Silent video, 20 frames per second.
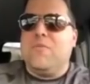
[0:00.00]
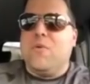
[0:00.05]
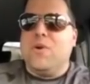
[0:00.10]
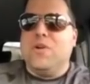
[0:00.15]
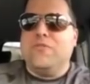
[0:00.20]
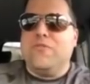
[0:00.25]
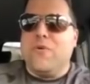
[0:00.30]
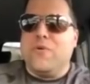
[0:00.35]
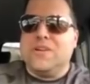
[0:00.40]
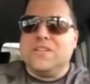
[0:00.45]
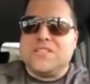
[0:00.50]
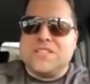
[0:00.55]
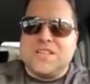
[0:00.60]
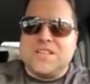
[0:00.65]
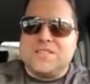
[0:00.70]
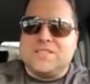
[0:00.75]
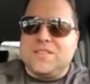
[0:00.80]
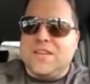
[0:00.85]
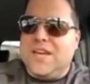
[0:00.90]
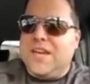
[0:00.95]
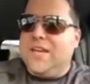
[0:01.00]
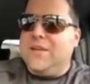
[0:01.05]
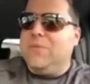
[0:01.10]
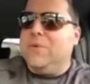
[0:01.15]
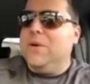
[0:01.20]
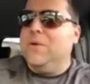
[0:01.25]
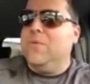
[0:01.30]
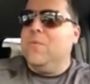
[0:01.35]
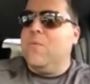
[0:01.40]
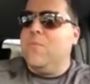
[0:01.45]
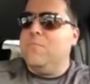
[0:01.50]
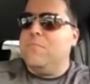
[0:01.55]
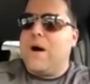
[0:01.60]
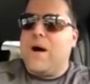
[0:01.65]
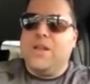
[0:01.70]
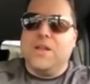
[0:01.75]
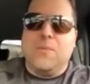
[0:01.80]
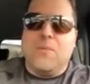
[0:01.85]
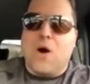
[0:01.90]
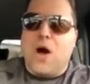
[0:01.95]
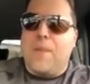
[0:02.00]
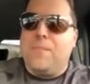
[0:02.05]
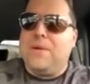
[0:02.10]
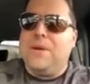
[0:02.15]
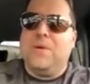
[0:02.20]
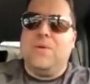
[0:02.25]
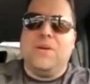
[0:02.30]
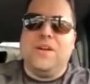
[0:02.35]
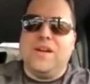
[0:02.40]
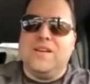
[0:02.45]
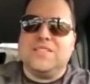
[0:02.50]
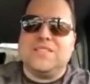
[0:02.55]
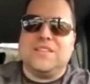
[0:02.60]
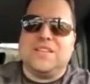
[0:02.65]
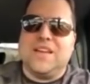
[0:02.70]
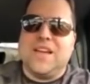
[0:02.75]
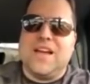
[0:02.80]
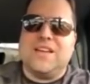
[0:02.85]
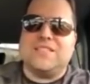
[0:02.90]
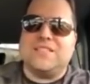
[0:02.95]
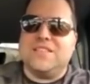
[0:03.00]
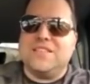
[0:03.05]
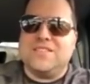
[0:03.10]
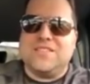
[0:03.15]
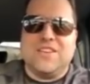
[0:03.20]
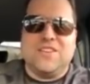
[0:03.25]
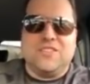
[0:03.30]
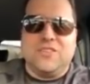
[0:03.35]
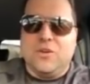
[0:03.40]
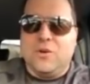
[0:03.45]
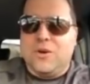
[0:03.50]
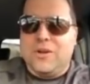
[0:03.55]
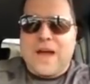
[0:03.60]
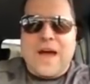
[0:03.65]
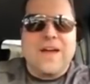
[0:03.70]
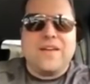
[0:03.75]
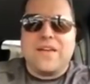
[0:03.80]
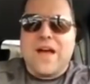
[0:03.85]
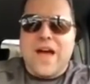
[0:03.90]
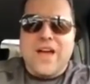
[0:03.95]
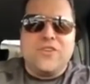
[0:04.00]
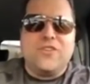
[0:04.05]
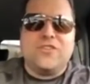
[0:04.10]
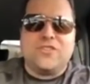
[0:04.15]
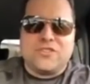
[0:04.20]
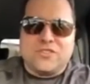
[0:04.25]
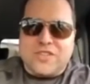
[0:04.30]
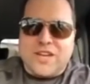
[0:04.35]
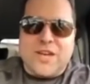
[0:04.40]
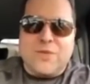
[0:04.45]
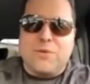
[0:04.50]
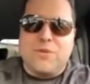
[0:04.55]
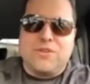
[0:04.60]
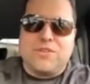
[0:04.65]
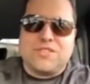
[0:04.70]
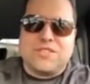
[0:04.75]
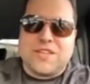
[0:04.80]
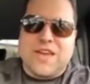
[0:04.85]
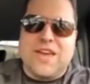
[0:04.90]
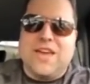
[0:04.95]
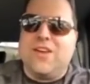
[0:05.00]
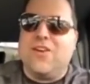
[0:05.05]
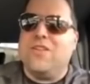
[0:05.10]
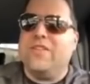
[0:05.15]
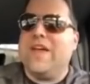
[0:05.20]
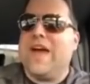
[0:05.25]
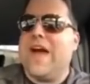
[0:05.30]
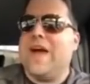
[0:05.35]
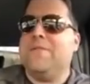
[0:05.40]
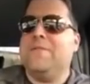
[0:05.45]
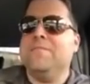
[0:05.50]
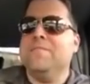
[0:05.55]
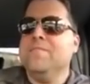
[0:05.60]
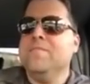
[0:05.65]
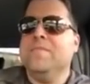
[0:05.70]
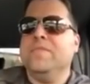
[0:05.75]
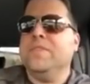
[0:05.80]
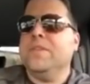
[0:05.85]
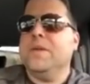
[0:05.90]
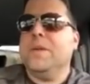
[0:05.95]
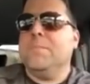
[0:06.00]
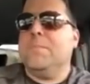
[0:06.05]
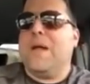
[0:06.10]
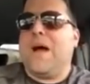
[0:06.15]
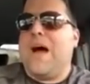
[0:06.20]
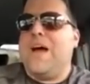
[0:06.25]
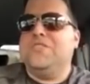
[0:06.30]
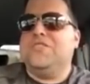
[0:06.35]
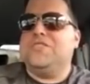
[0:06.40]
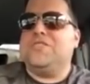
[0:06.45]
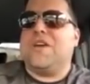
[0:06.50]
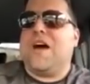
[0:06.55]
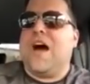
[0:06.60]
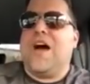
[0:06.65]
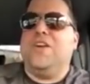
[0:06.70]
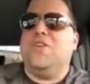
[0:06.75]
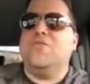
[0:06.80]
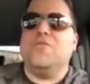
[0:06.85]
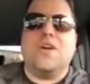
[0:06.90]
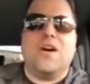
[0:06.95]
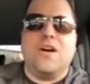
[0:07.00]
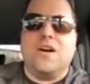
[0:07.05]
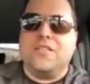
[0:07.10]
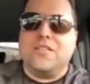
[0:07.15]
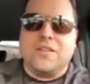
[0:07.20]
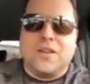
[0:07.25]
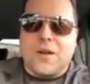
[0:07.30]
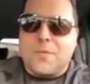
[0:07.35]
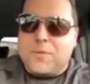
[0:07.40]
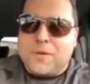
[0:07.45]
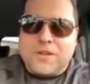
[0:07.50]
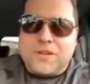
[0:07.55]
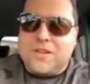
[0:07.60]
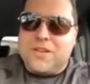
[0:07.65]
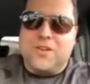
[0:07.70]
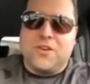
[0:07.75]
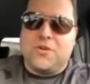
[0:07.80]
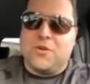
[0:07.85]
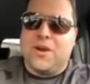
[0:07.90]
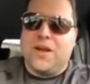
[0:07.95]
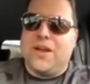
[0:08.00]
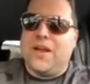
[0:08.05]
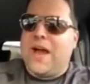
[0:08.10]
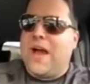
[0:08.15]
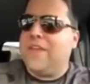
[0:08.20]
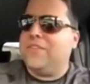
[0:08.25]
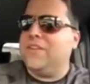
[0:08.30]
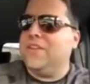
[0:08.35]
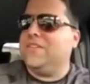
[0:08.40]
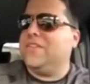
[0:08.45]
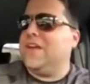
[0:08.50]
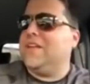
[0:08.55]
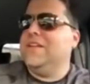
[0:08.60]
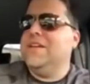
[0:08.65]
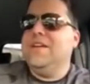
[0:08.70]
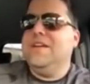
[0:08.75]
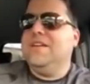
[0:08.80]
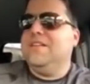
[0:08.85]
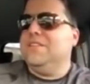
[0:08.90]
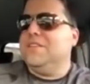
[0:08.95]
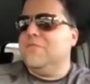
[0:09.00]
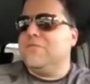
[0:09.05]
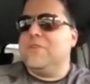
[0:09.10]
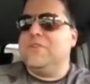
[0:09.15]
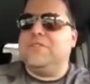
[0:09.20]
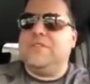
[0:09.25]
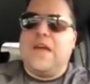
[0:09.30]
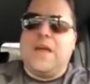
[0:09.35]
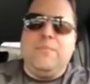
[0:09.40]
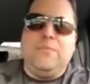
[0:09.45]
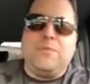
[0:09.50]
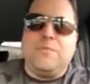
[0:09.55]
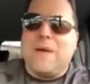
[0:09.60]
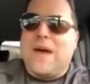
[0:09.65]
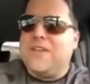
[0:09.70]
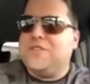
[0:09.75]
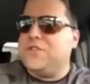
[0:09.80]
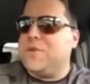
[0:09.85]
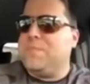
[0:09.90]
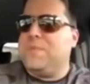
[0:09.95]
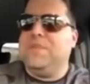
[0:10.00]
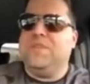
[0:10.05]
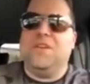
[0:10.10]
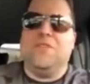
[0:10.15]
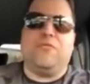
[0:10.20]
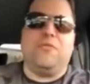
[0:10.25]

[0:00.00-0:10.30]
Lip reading: 44-16, we would mollywop anyone else in the SEC too. And I understand what they're saying on that, but I don't completely agree. I think that different teams match up in